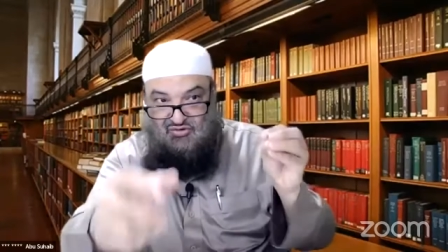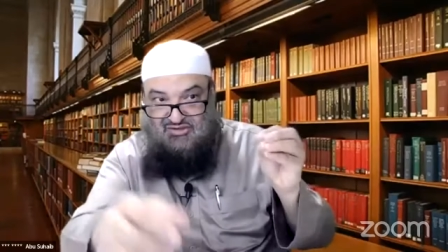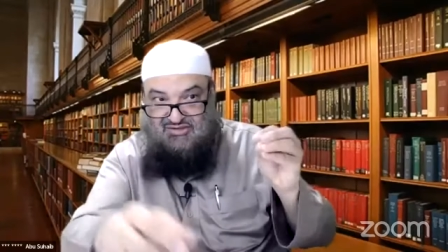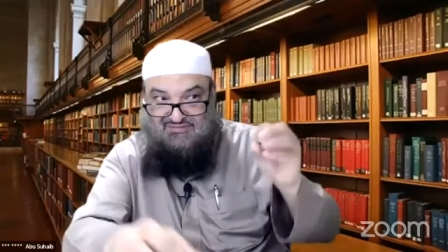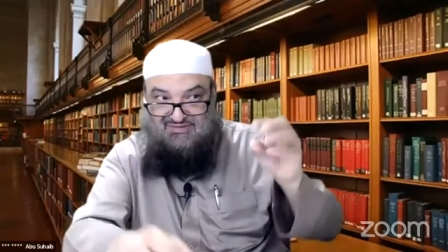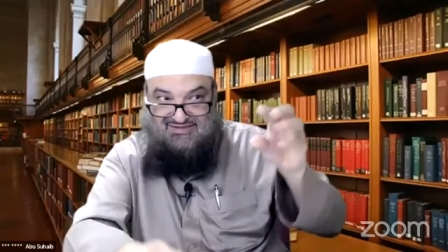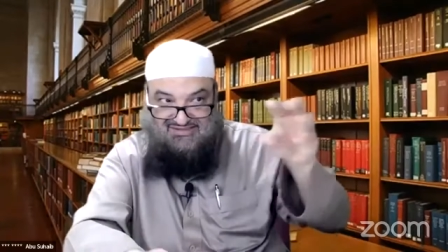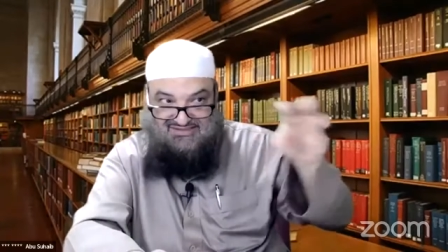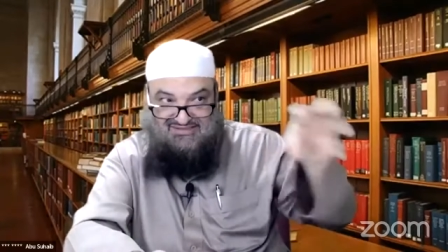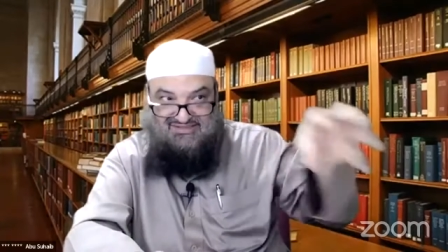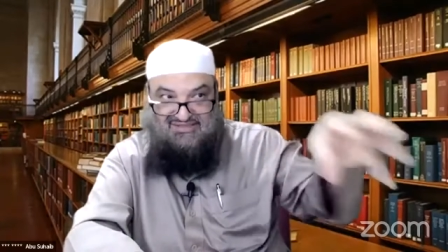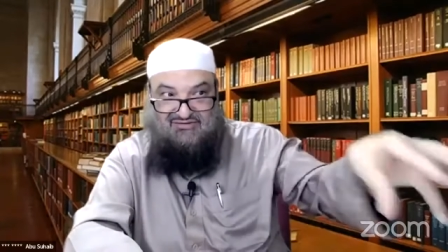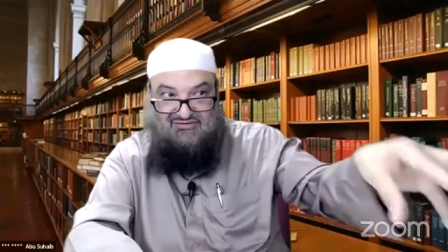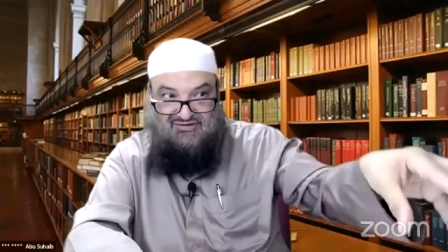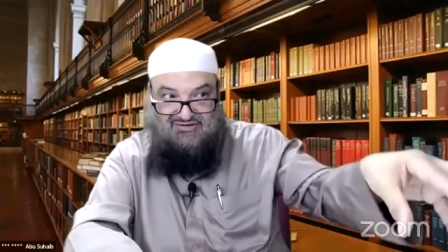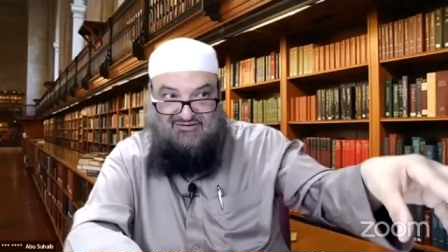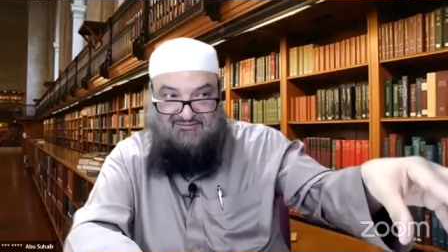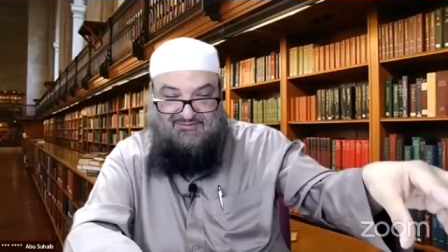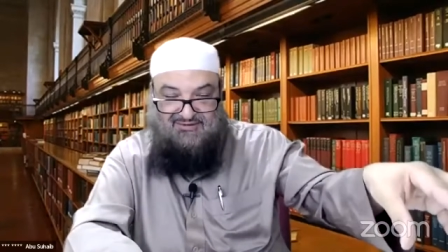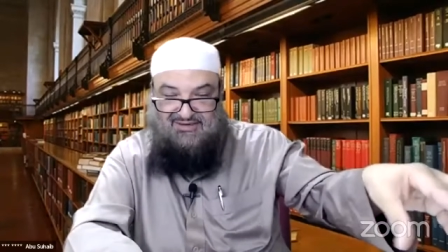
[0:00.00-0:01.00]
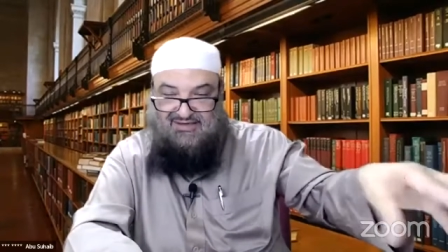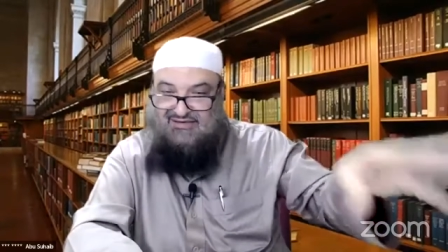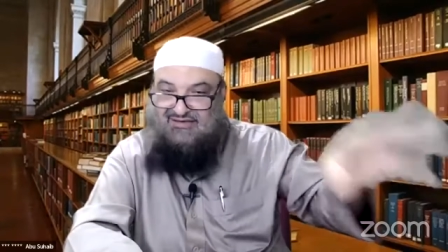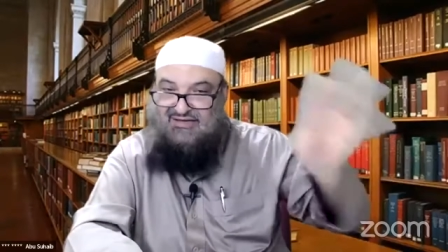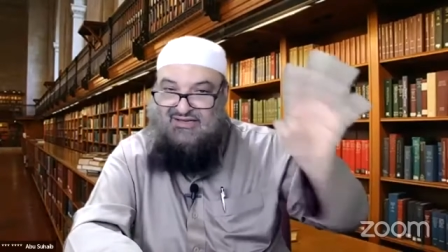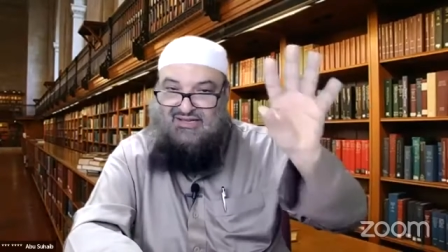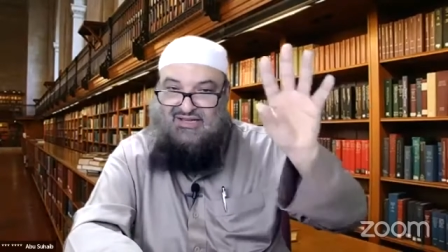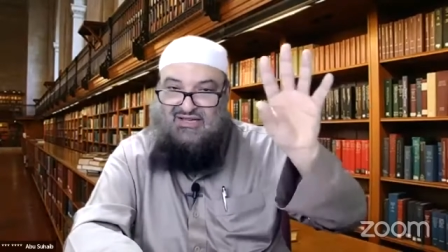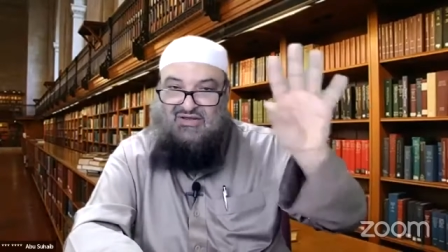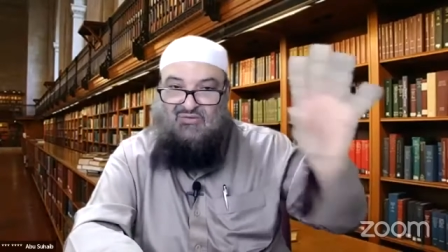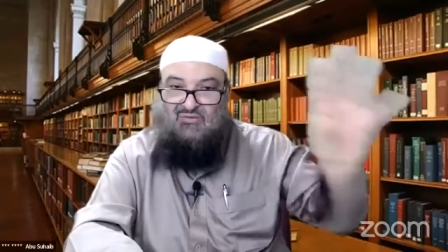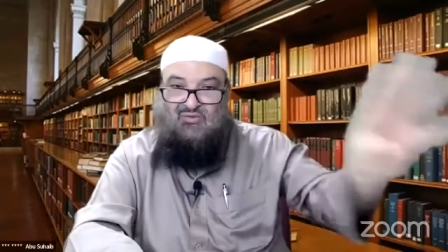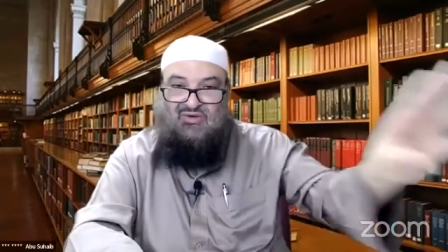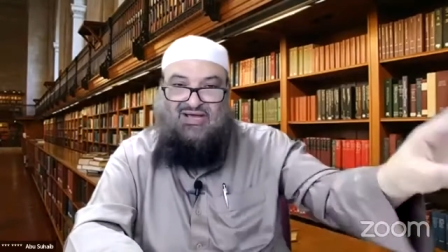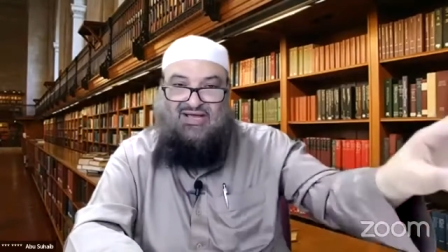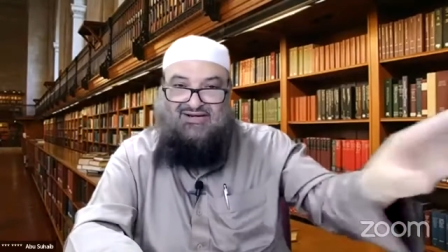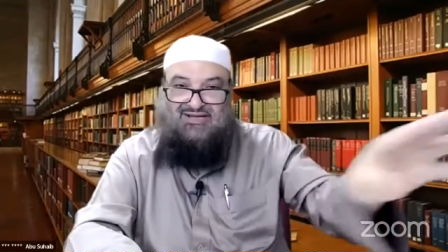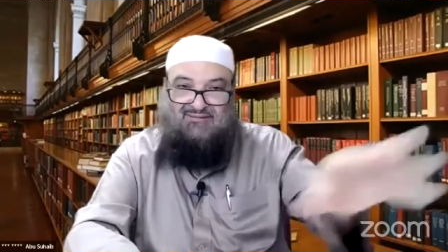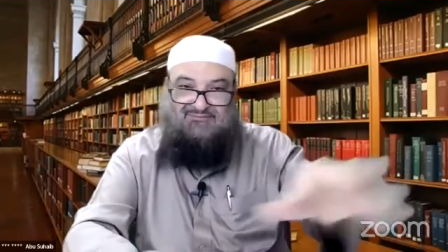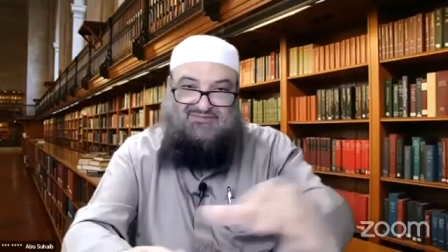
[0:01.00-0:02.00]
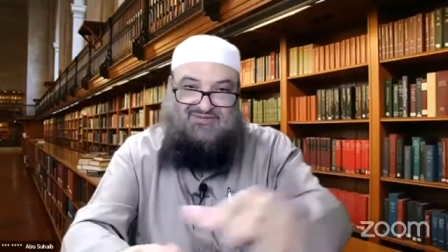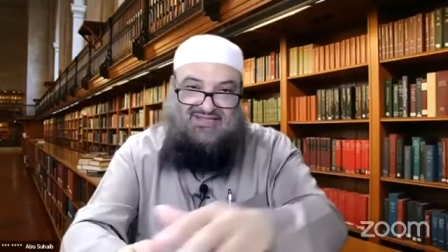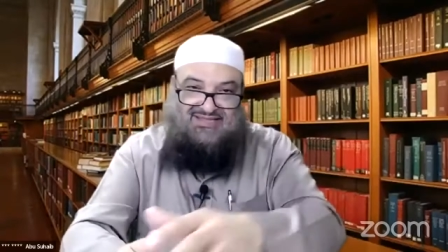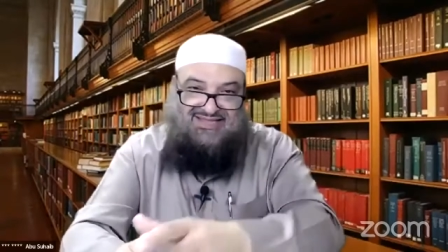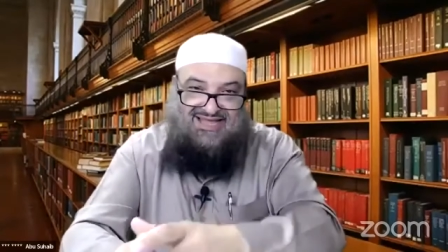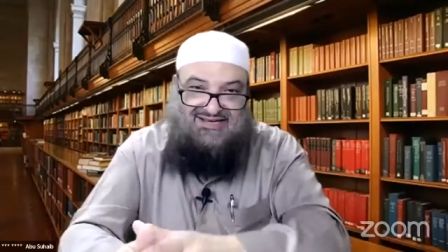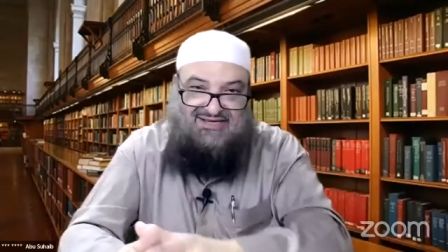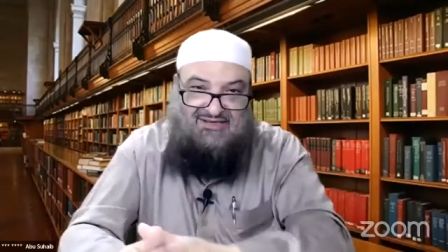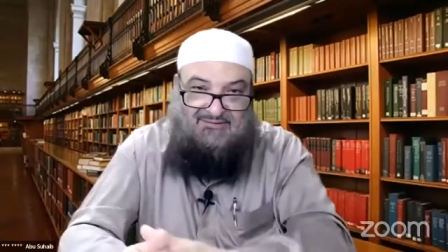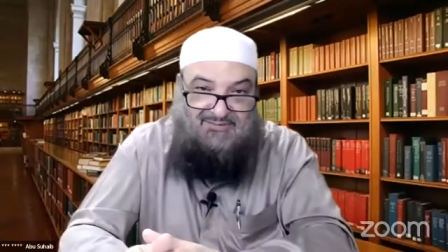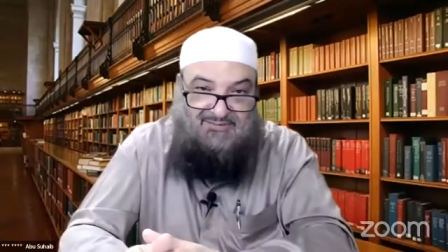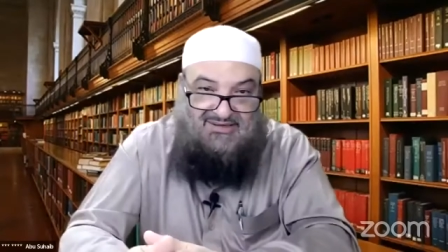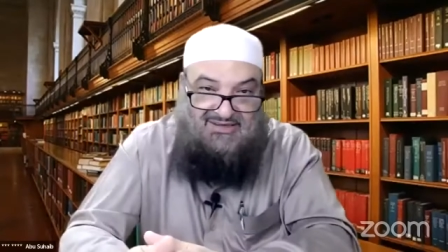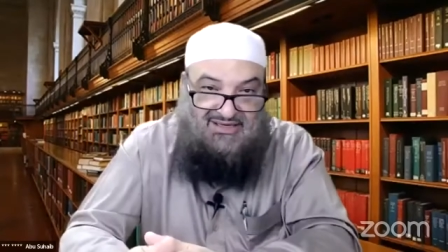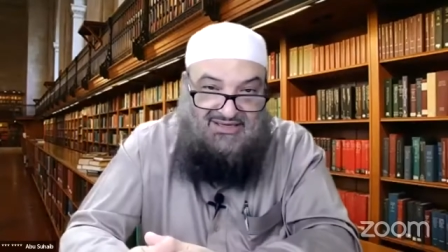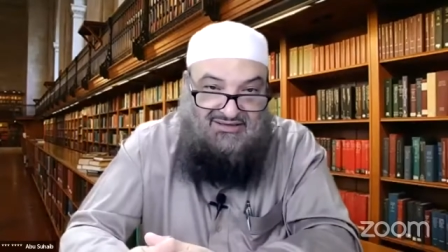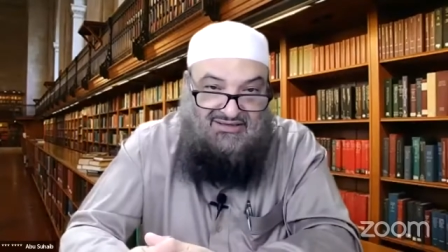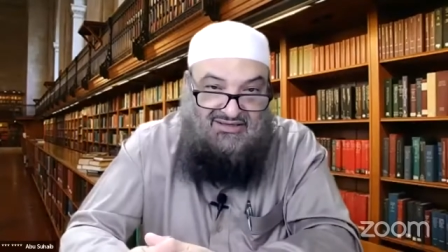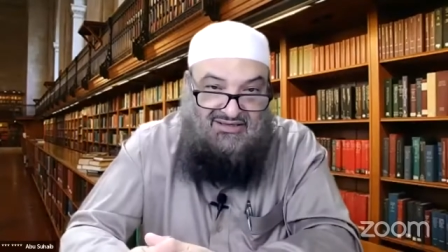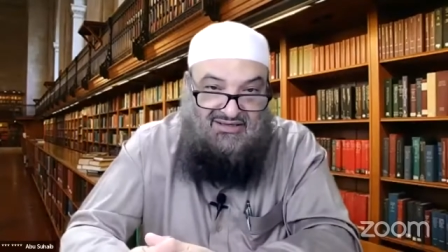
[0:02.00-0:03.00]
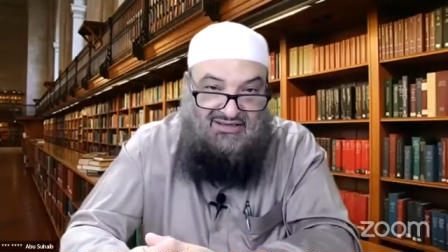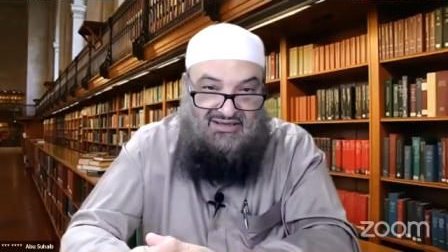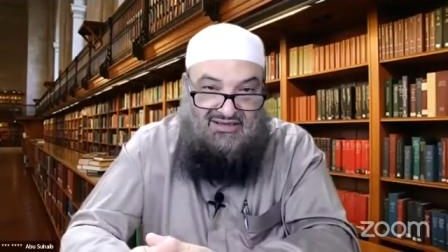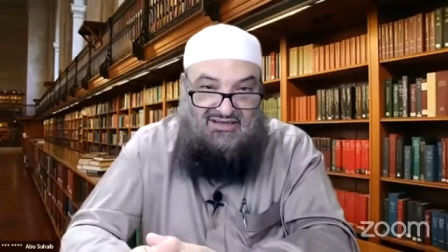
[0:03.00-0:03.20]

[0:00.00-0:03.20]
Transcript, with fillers: told him this is the correct opinion, we adopt that opinion.